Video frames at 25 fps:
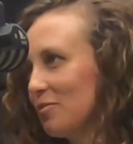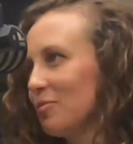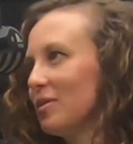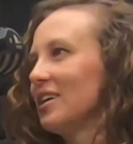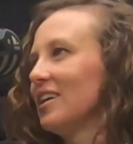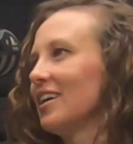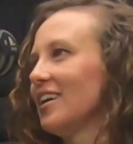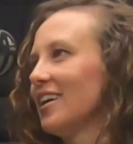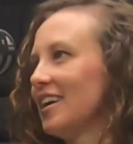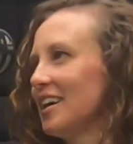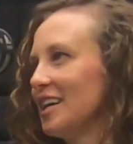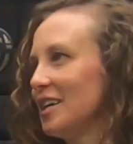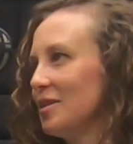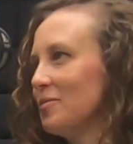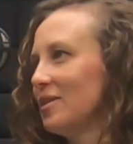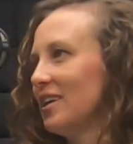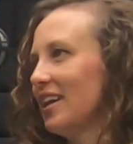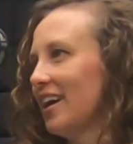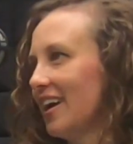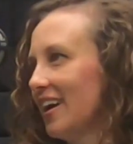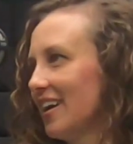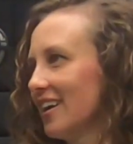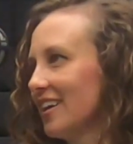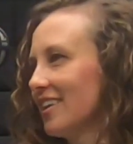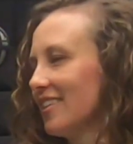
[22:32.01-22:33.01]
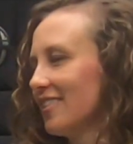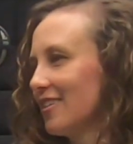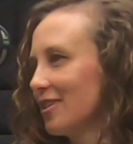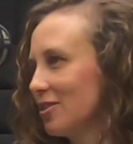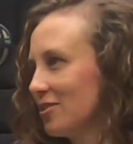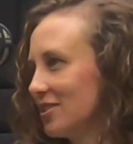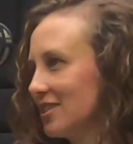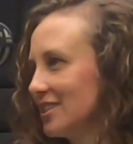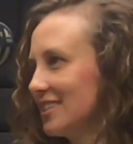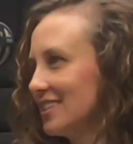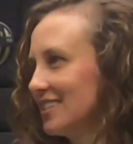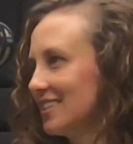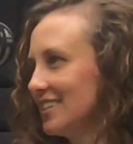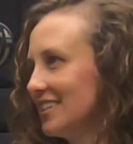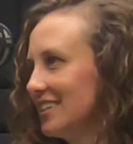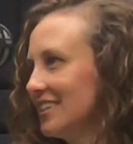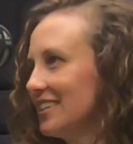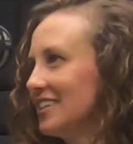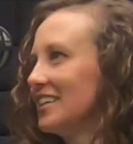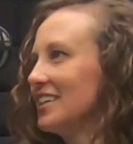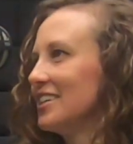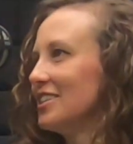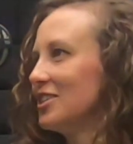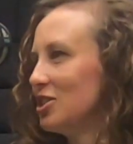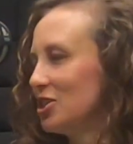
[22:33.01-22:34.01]
but I am an Agatha
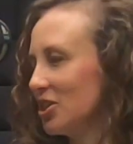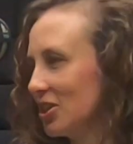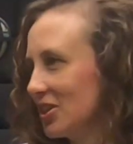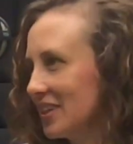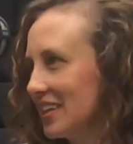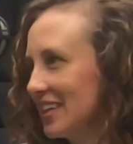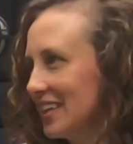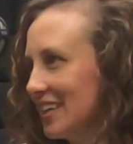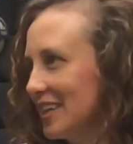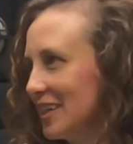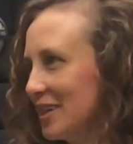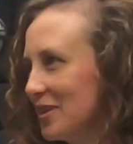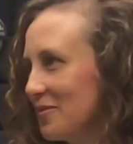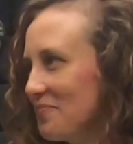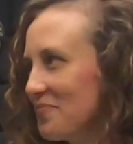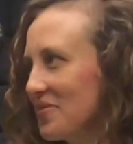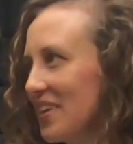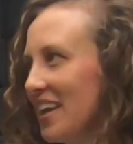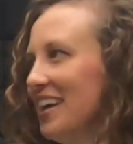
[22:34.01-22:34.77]
Christie junkie.